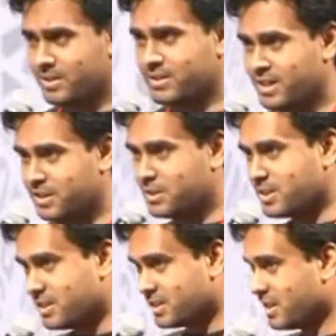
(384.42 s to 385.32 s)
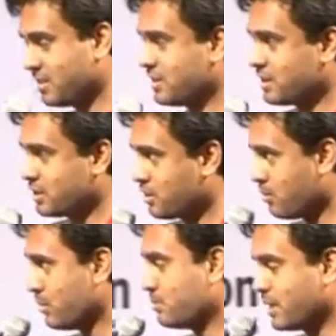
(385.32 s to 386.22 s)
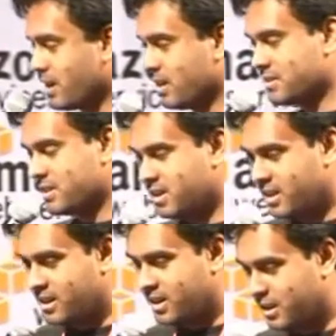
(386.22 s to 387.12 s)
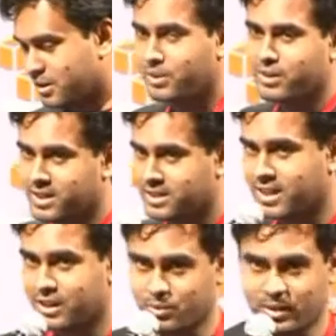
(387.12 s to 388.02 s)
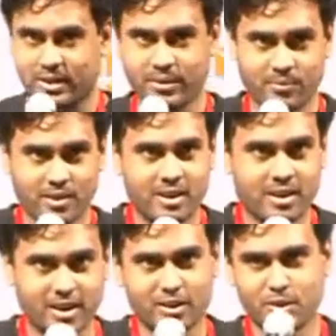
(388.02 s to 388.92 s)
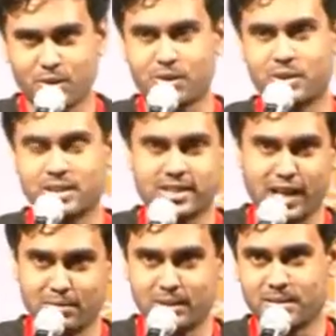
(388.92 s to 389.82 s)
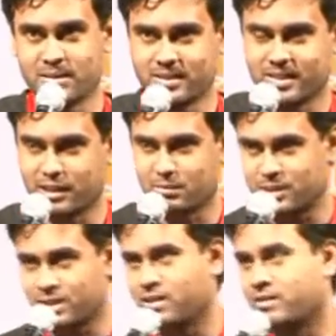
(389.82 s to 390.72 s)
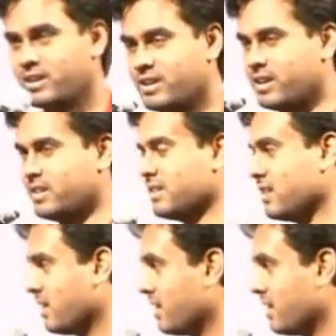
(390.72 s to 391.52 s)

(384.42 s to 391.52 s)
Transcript: started using these services was because you want to get started quickly. You don't want to waste time in setting up a server and